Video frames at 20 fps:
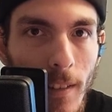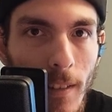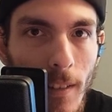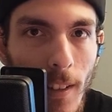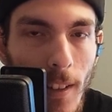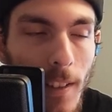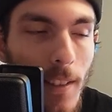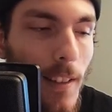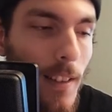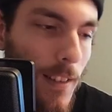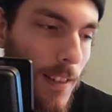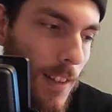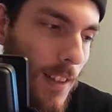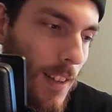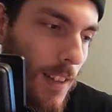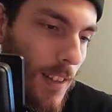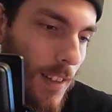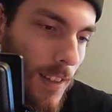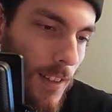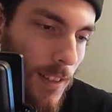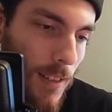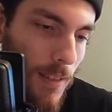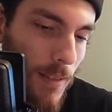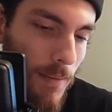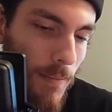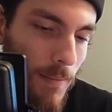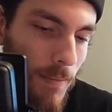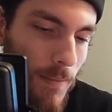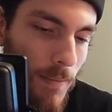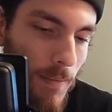This is the
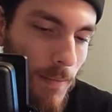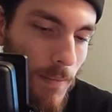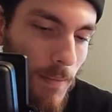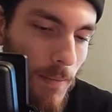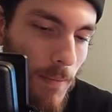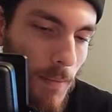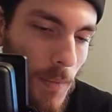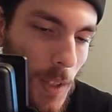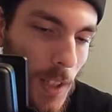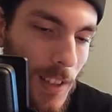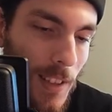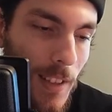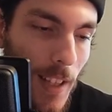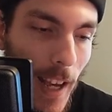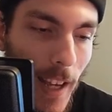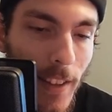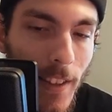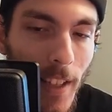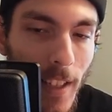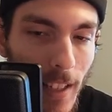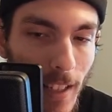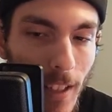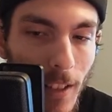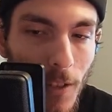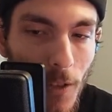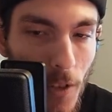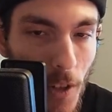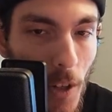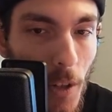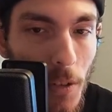the side that he
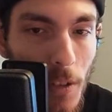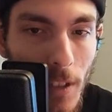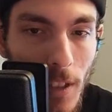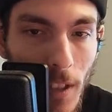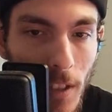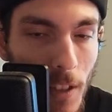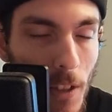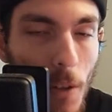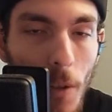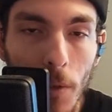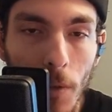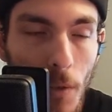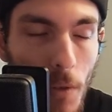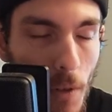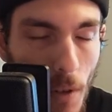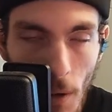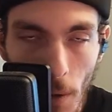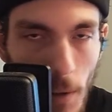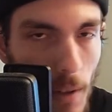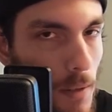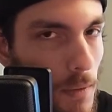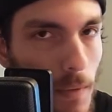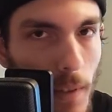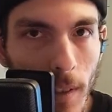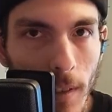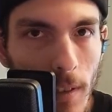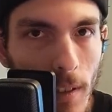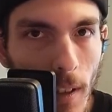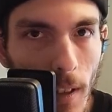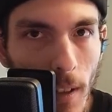has chosen, and there is no
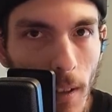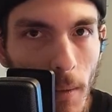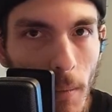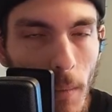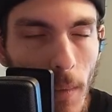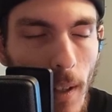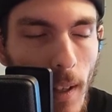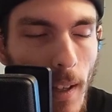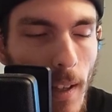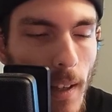convincing him.